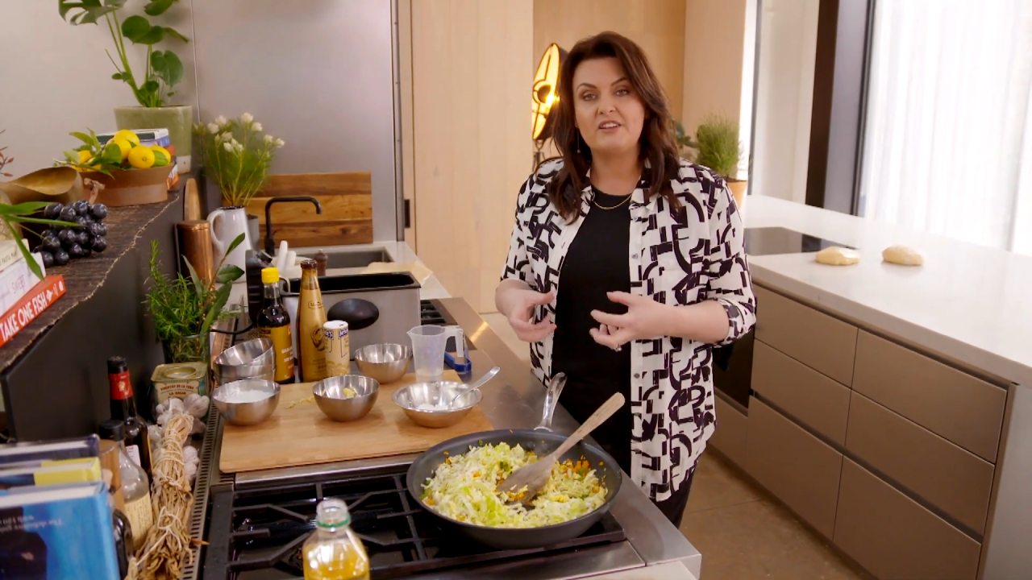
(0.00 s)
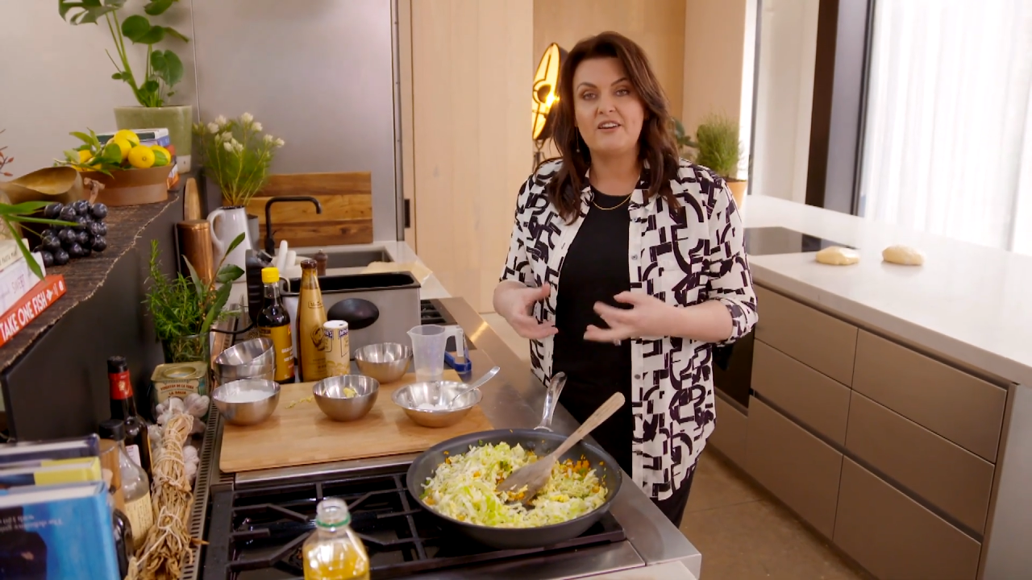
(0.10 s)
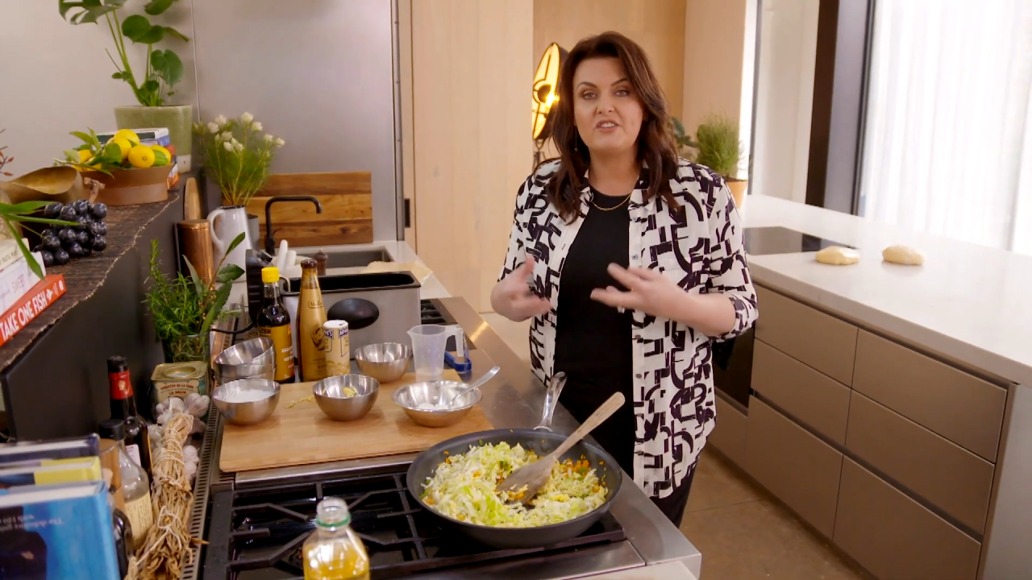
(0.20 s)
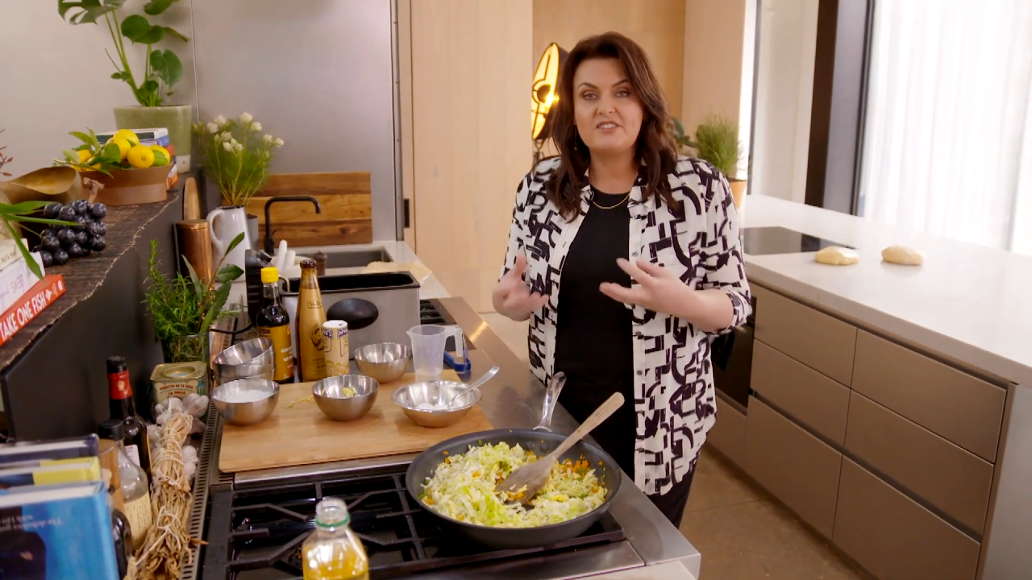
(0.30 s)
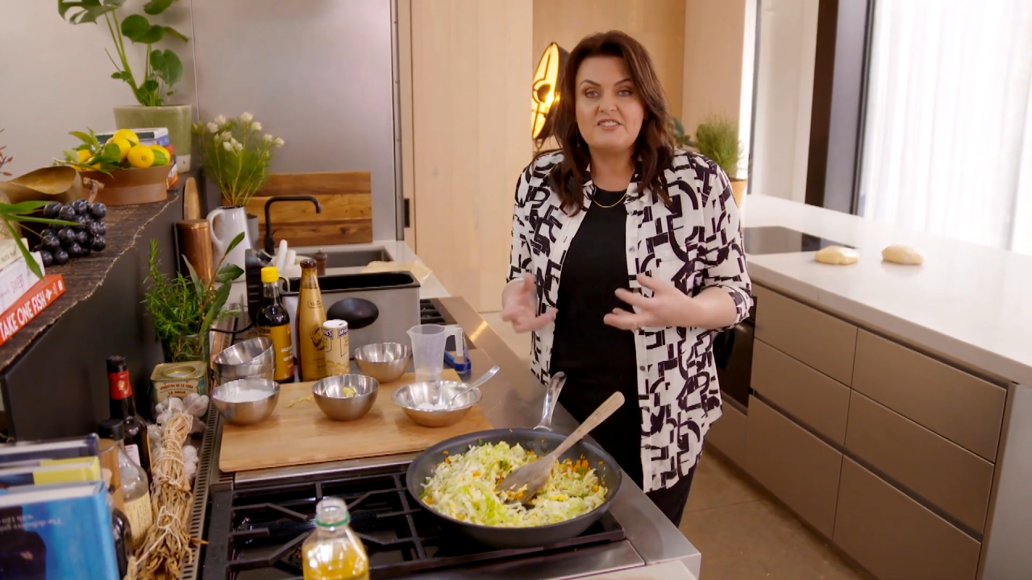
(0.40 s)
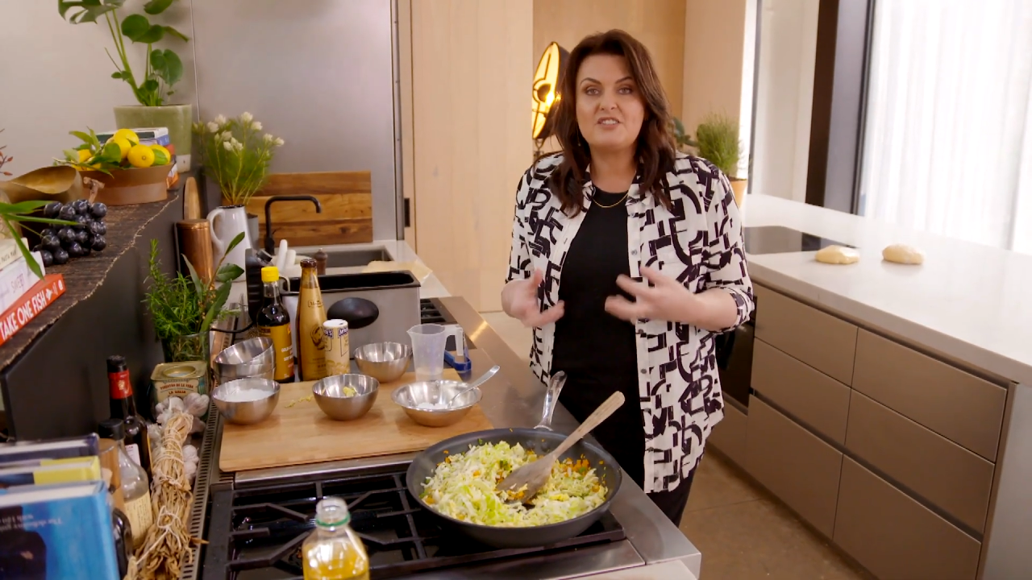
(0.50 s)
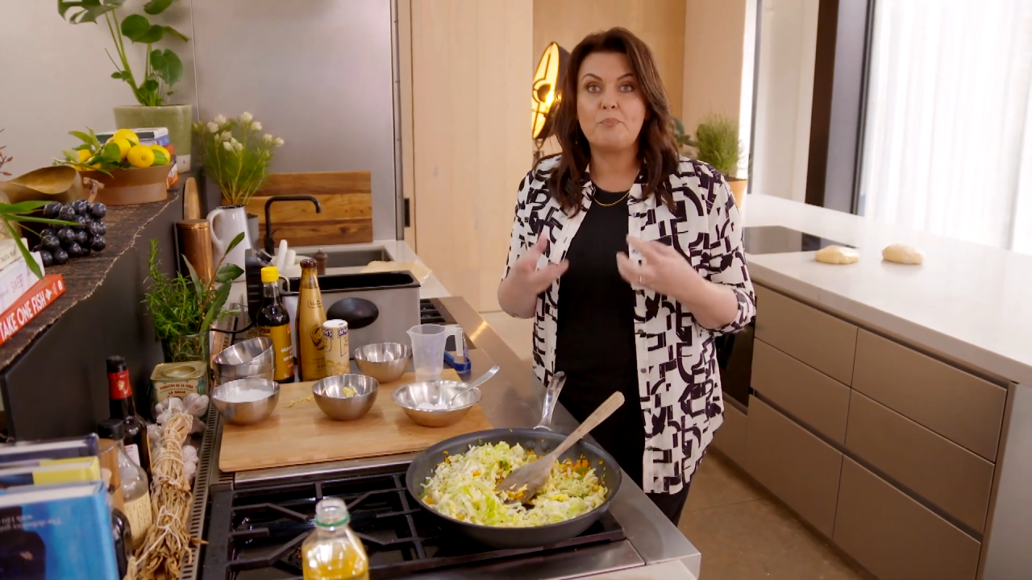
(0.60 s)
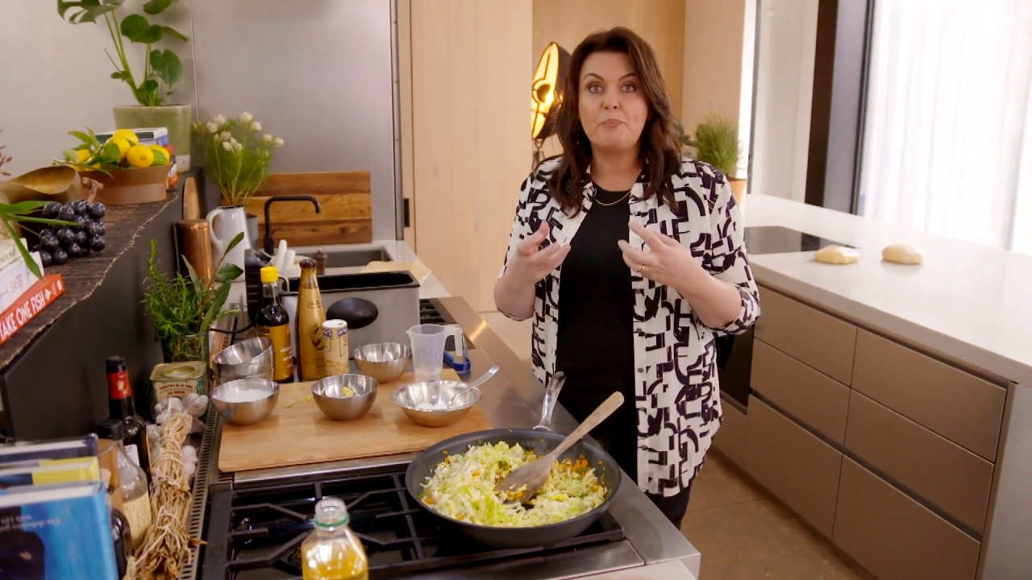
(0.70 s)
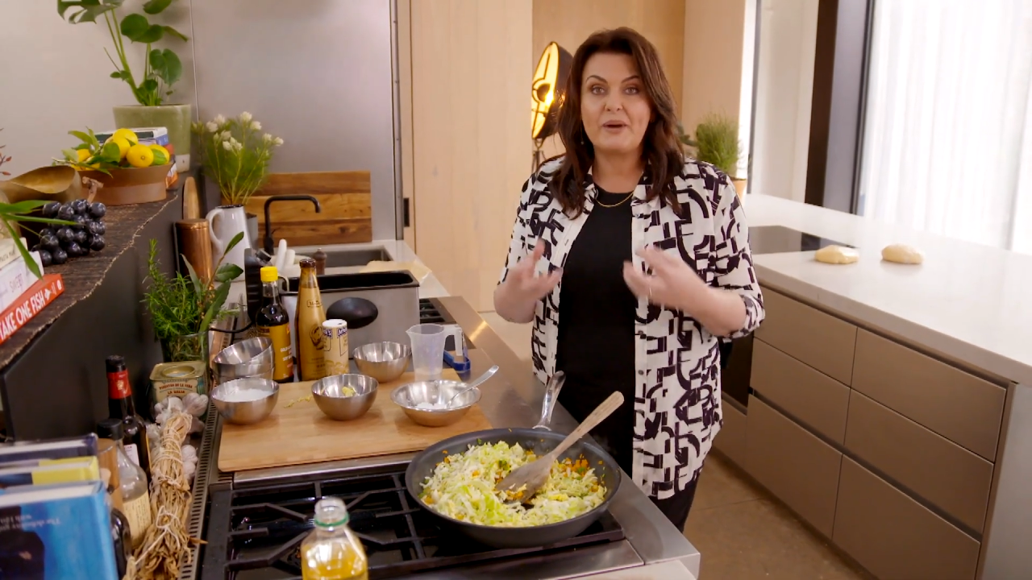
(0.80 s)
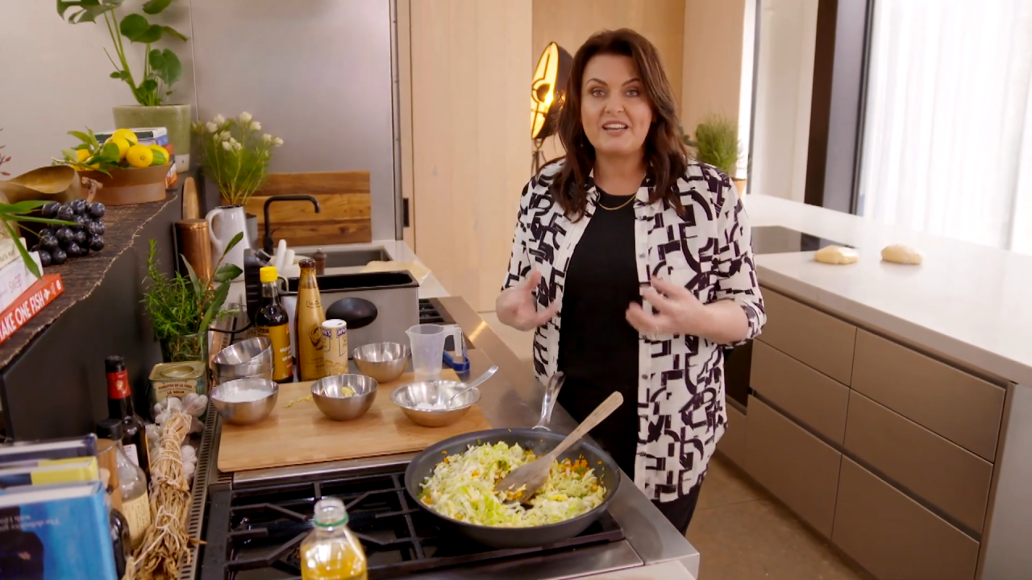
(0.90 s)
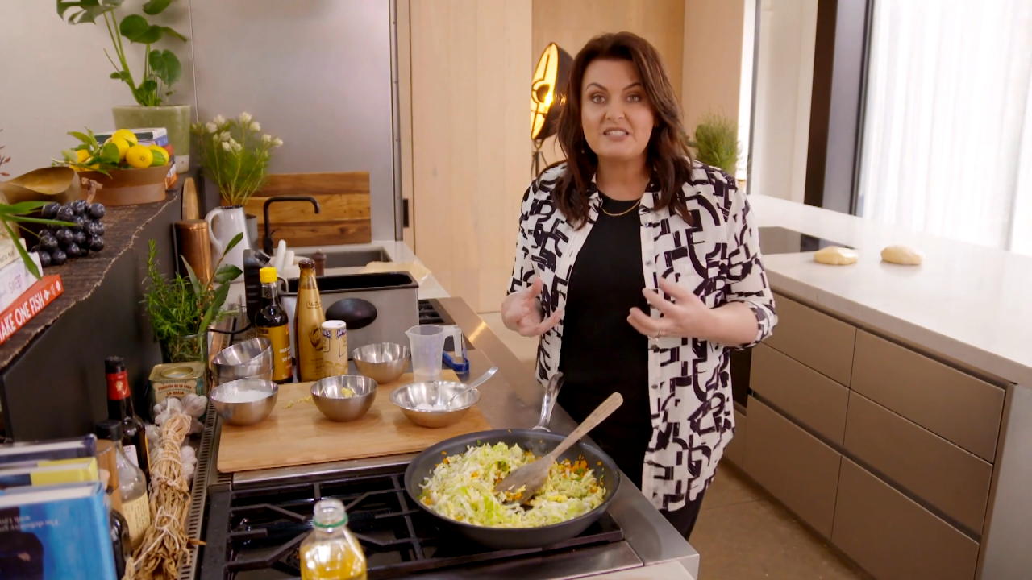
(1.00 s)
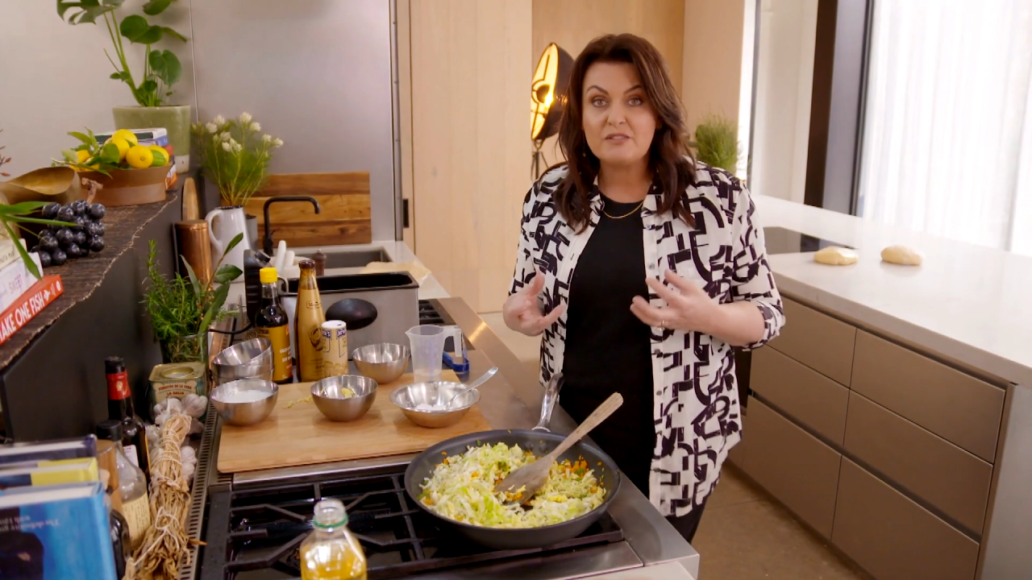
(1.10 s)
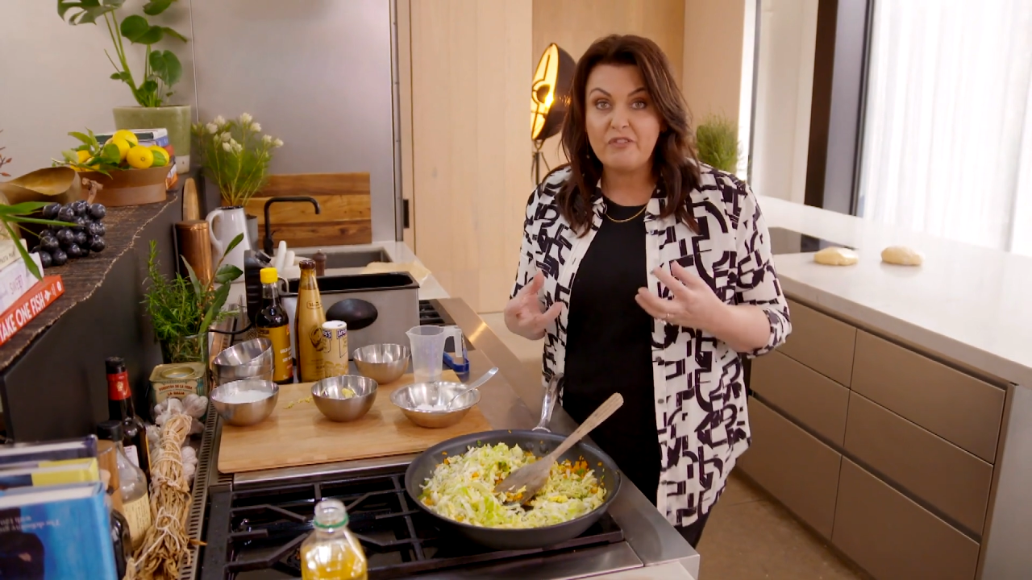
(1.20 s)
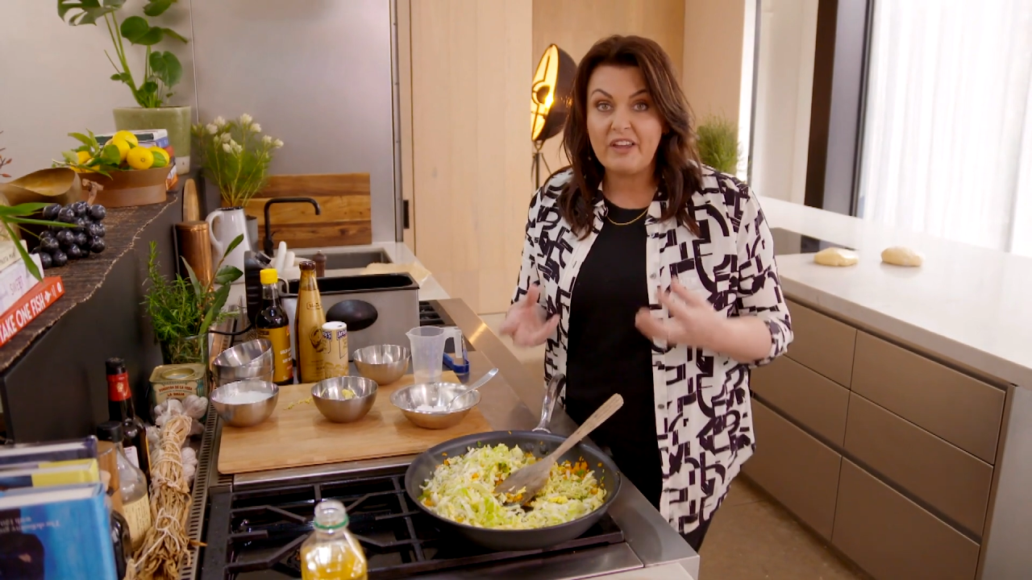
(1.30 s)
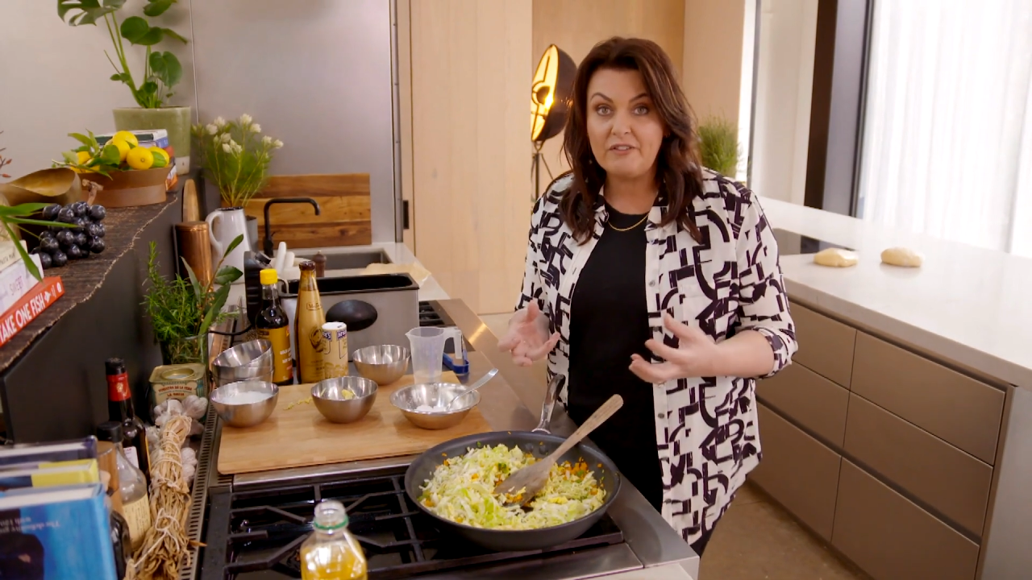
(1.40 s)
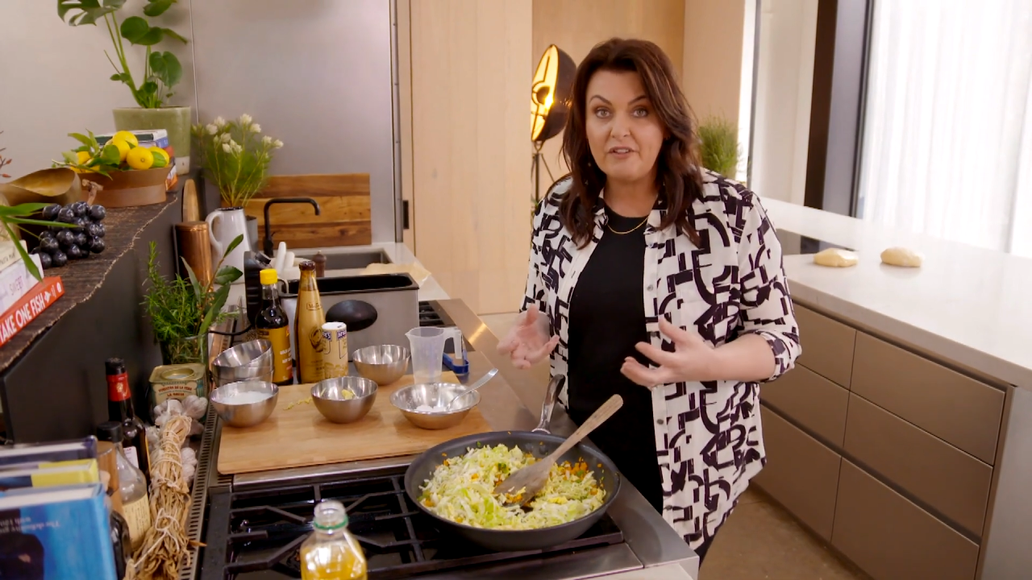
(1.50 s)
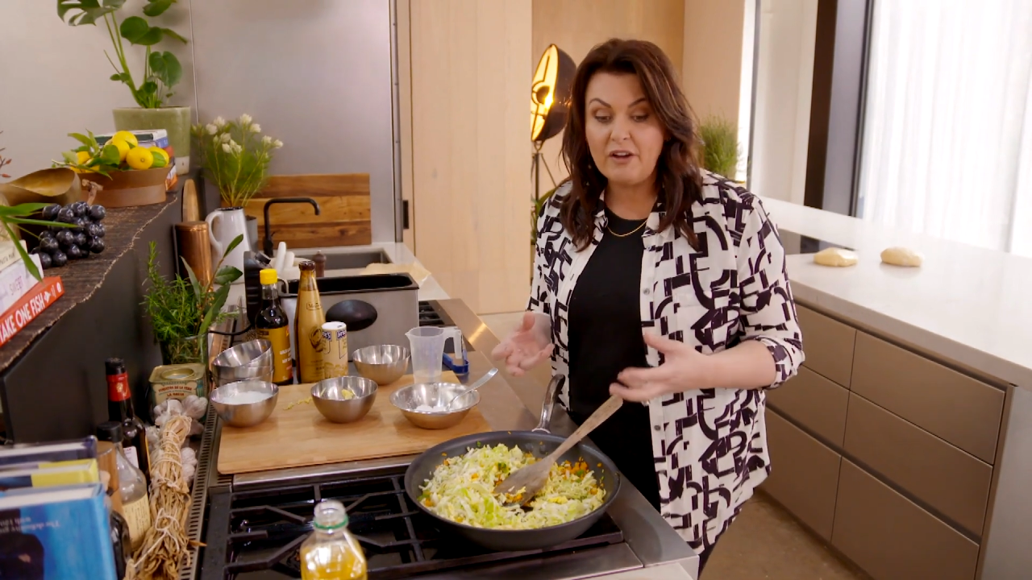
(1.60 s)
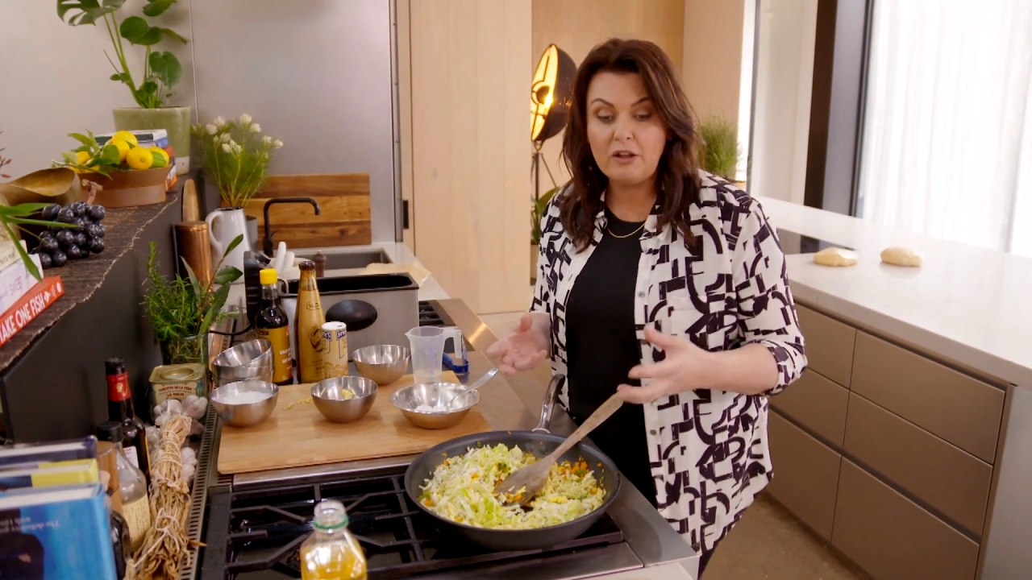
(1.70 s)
Now, this is the base flavour,